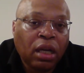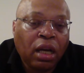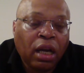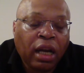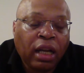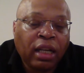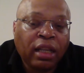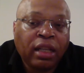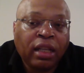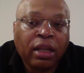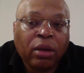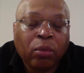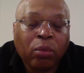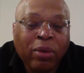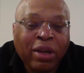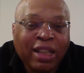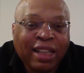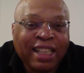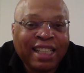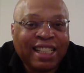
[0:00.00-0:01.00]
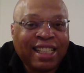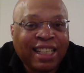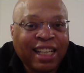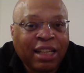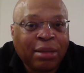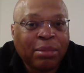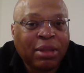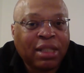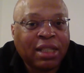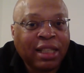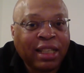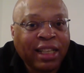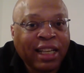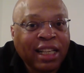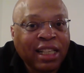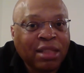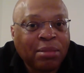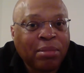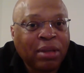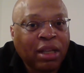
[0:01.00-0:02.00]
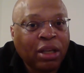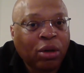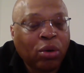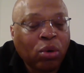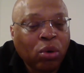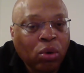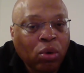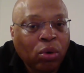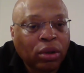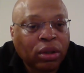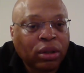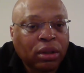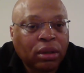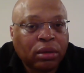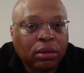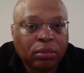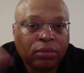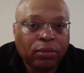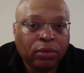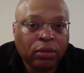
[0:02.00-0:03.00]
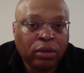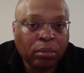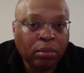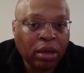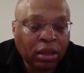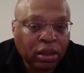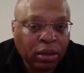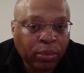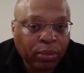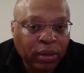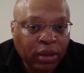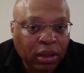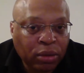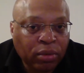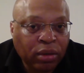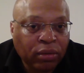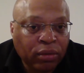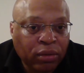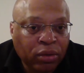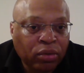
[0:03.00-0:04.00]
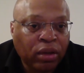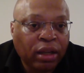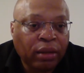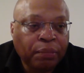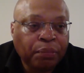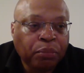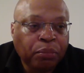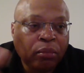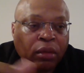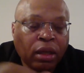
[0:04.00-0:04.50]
and in their witness statements against me in court for the March 2012 trial,